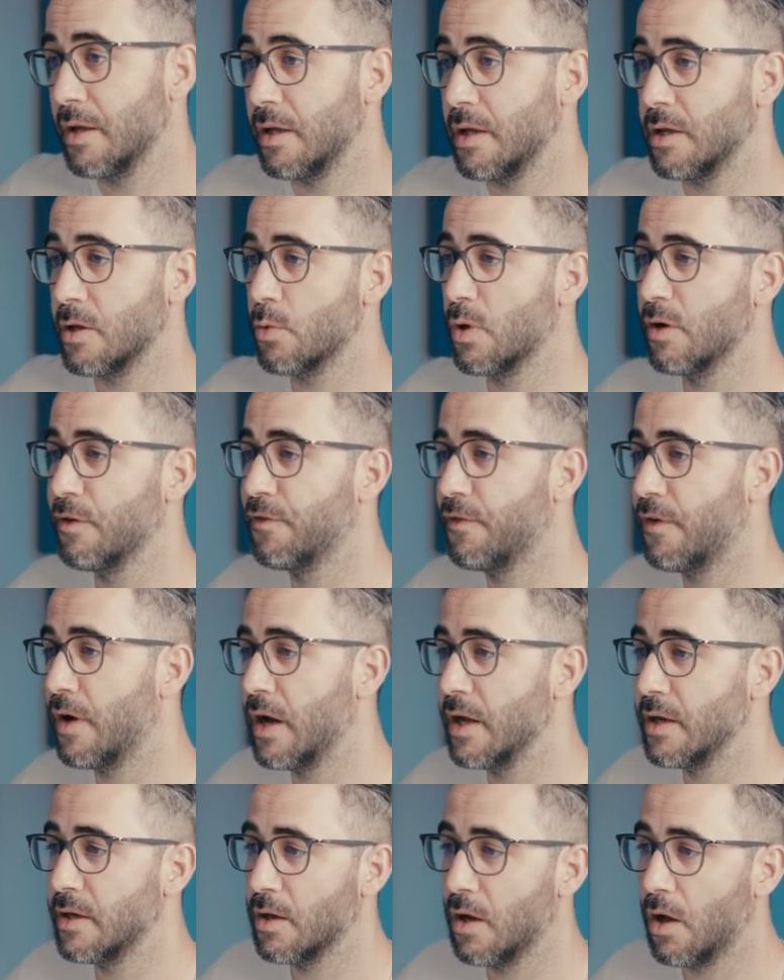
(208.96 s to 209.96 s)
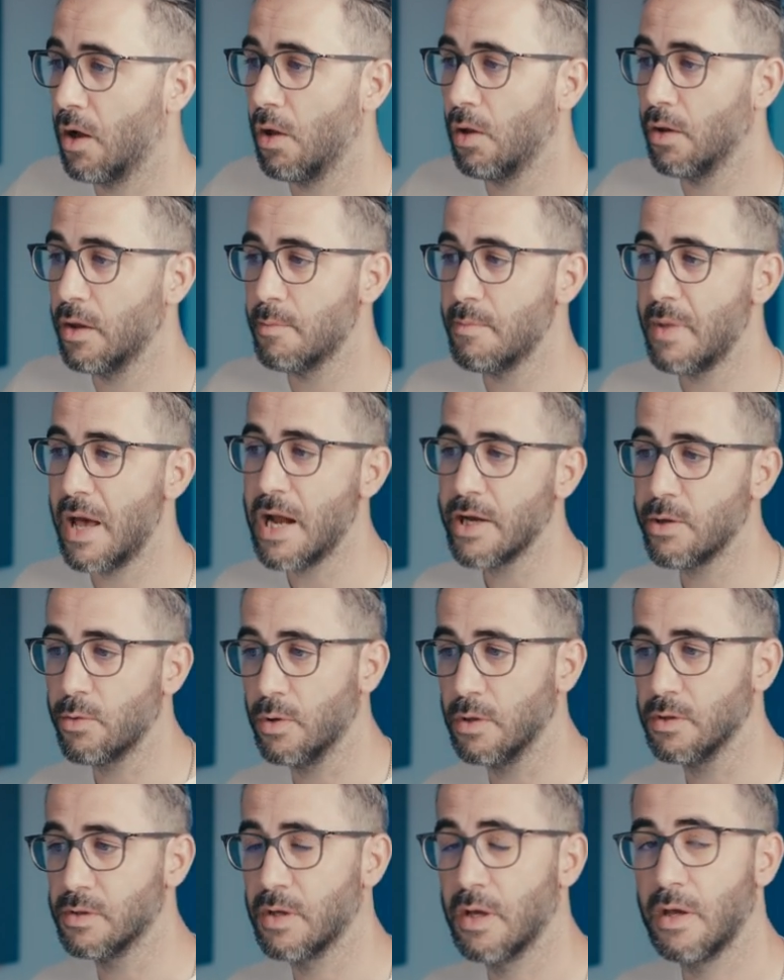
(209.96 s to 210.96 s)
and you will find all the
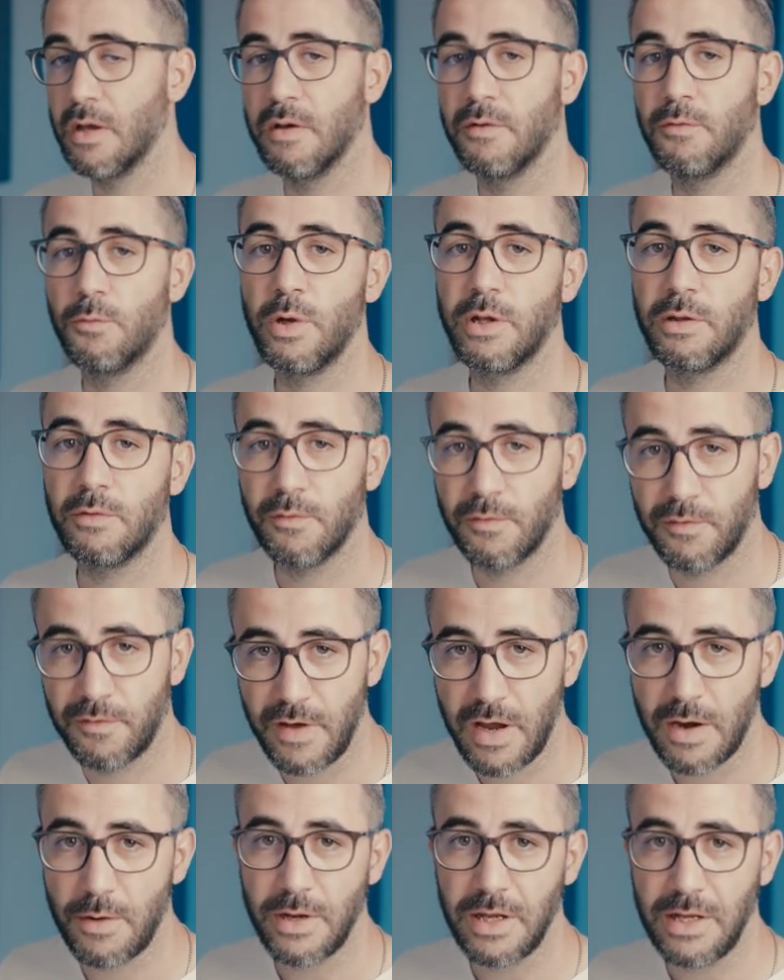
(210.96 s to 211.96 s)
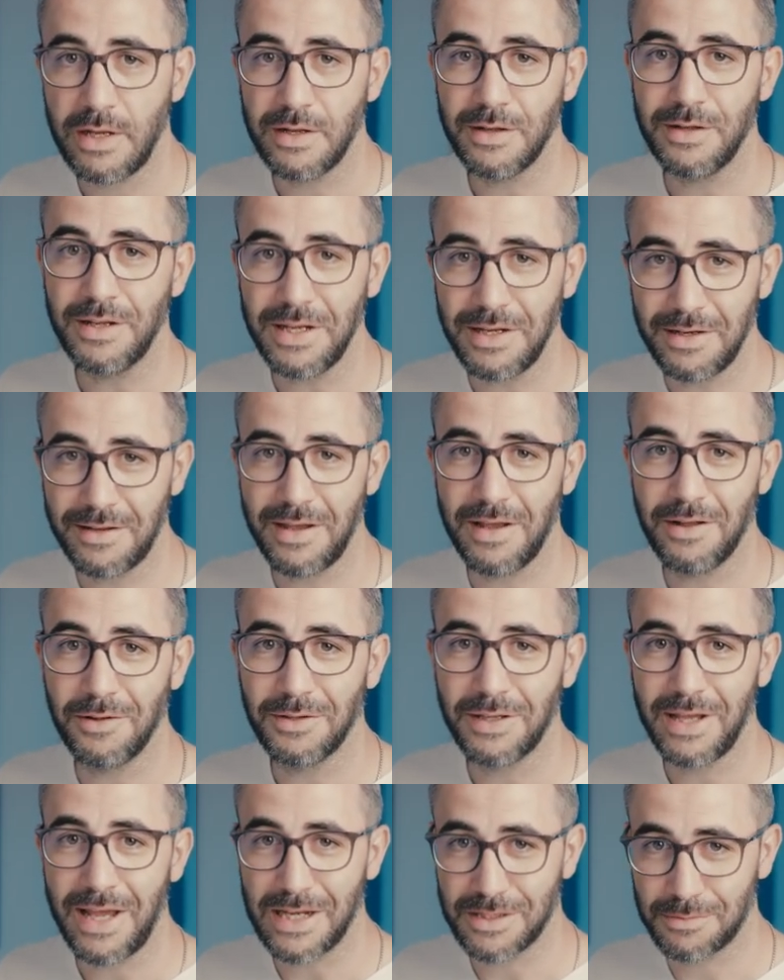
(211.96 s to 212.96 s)
manuals with very
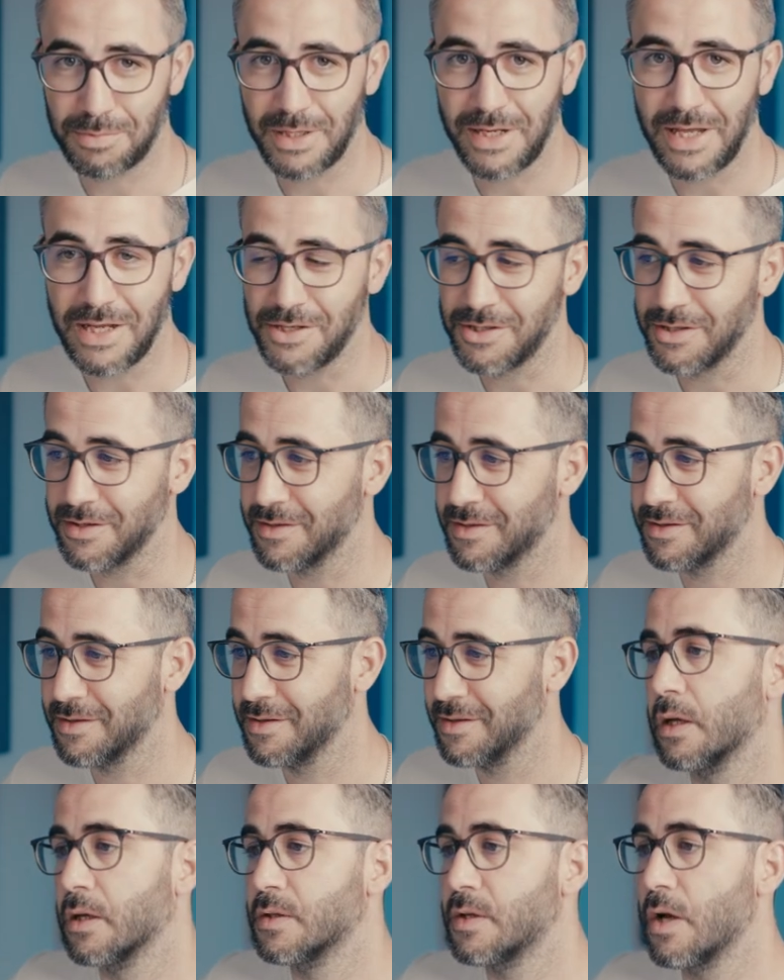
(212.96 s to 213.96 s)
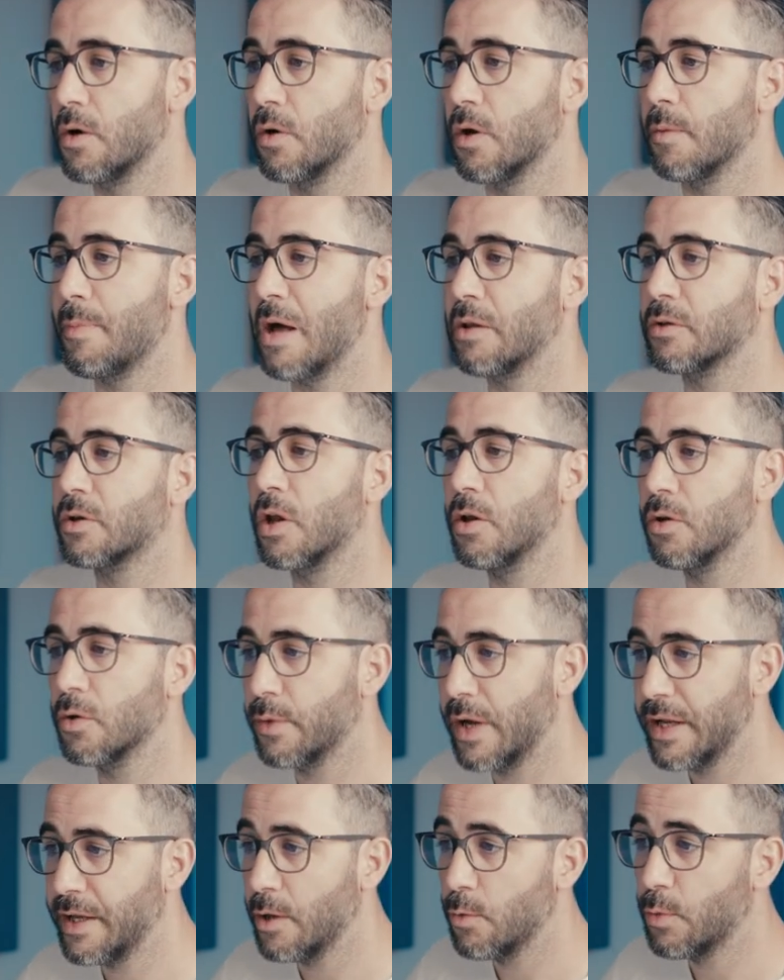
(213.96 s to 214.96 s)
detailed explanations. So about color
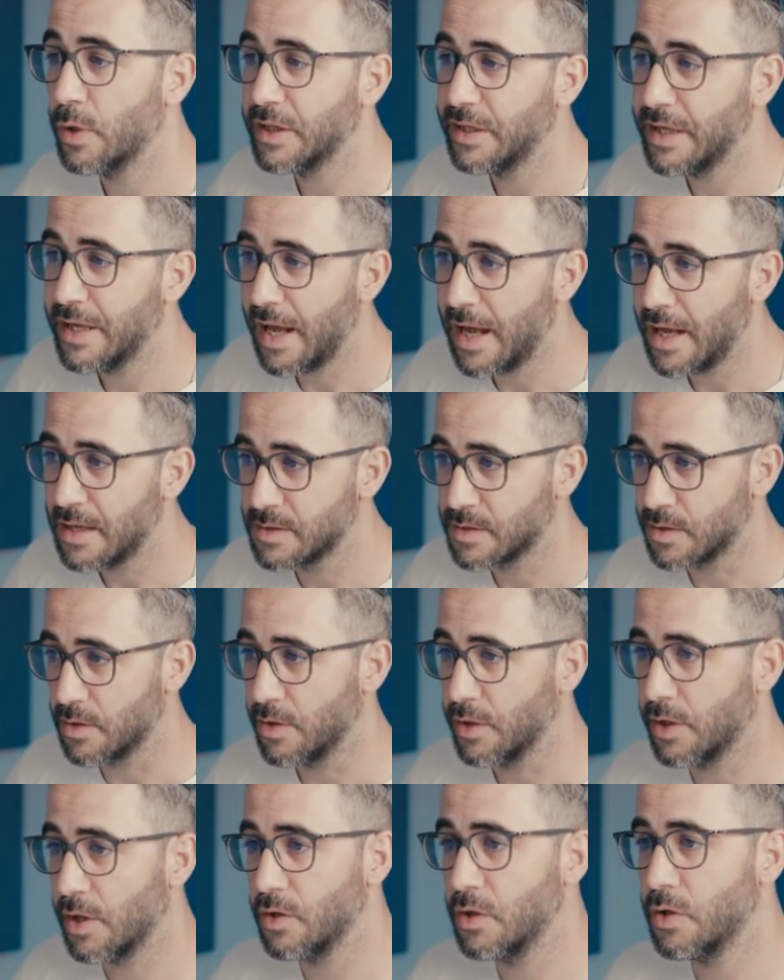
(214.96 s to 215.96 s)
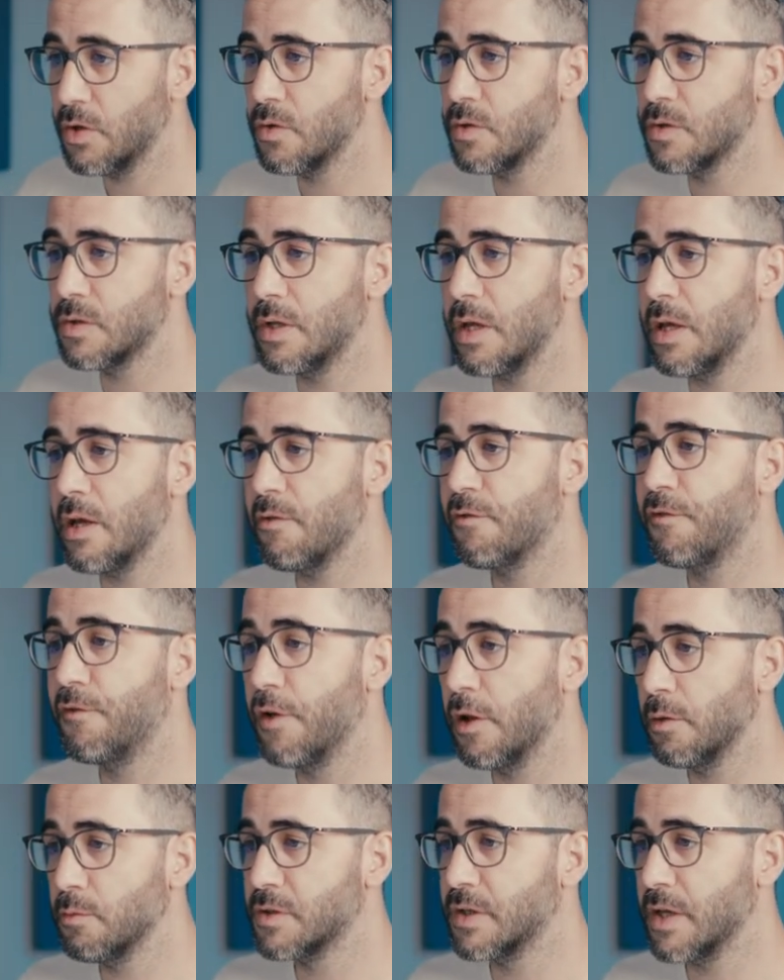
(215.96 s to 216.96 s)
grading with Dehancer, you can use the
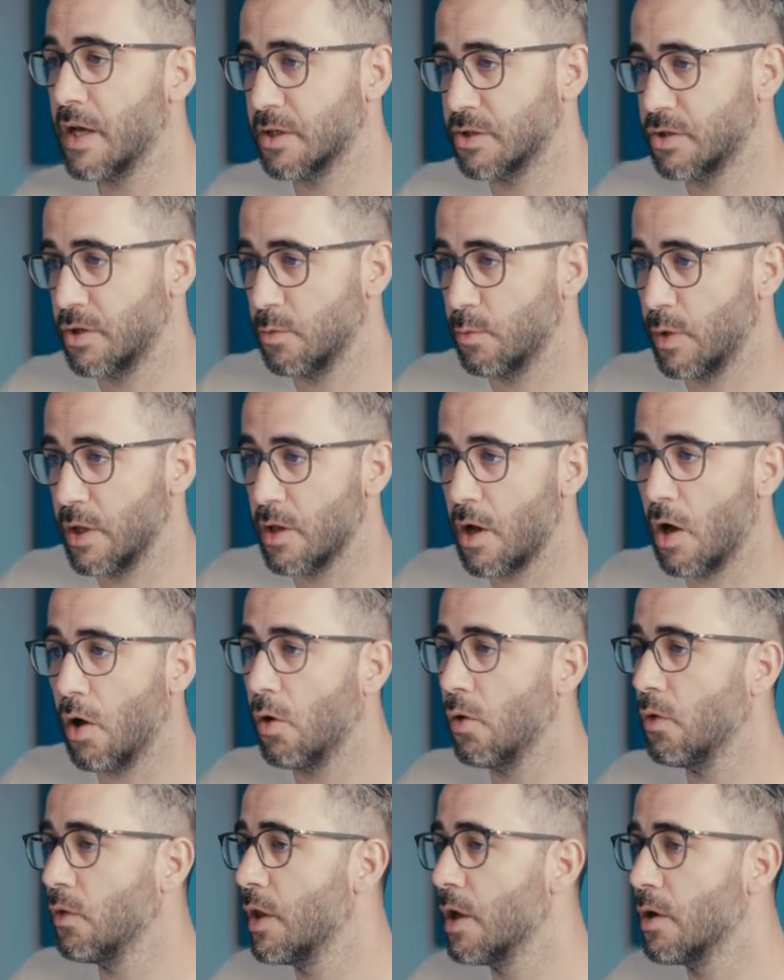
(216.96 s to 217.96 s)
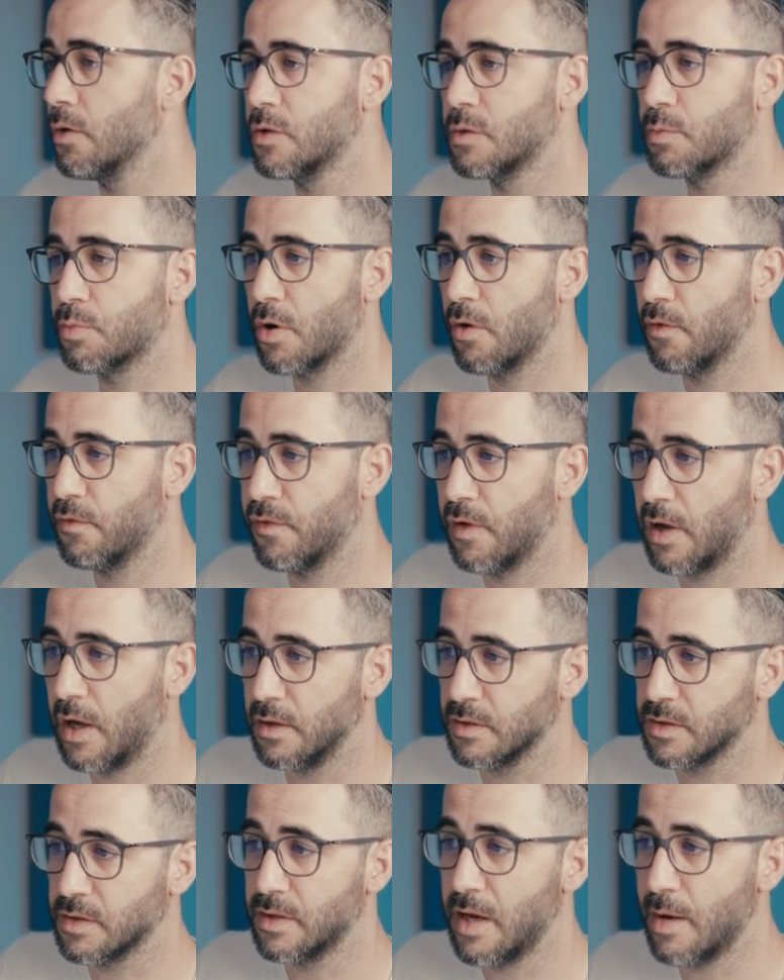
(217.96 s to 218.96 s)
film section with all those
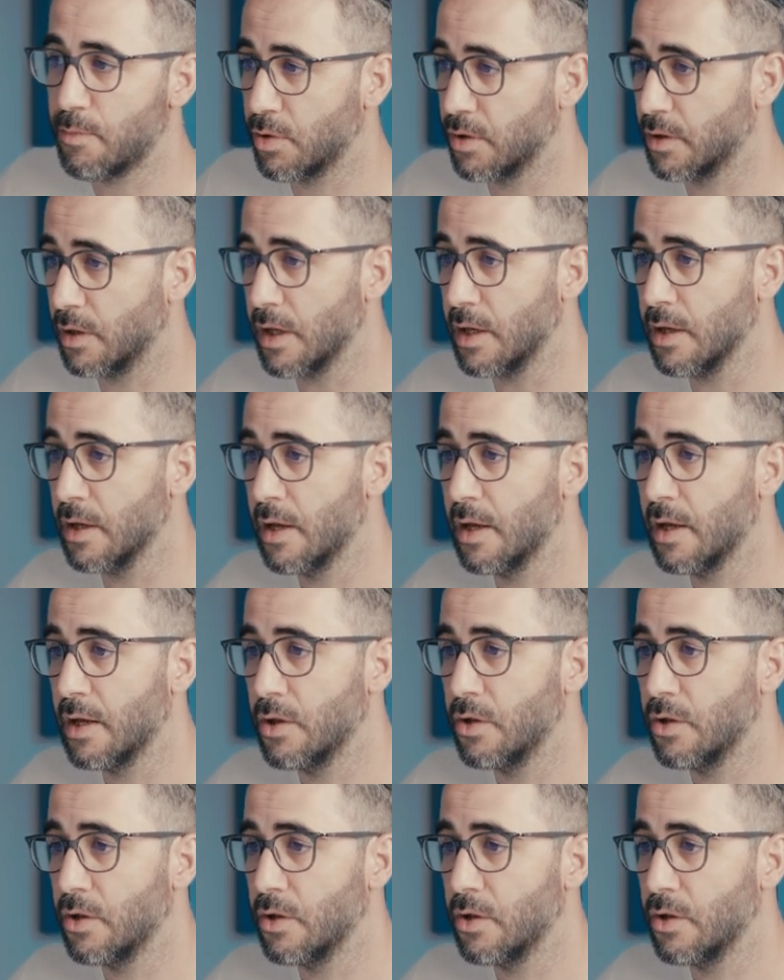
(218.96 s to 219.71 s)
profiles separately.